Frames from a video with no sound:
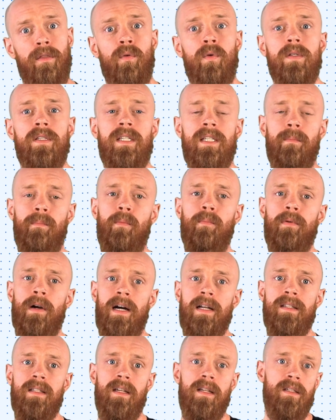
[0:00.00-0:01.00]
through a simple
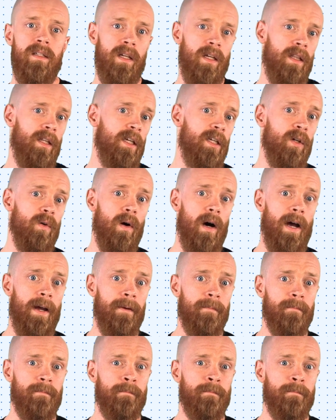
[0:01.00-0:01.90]
process in the UI.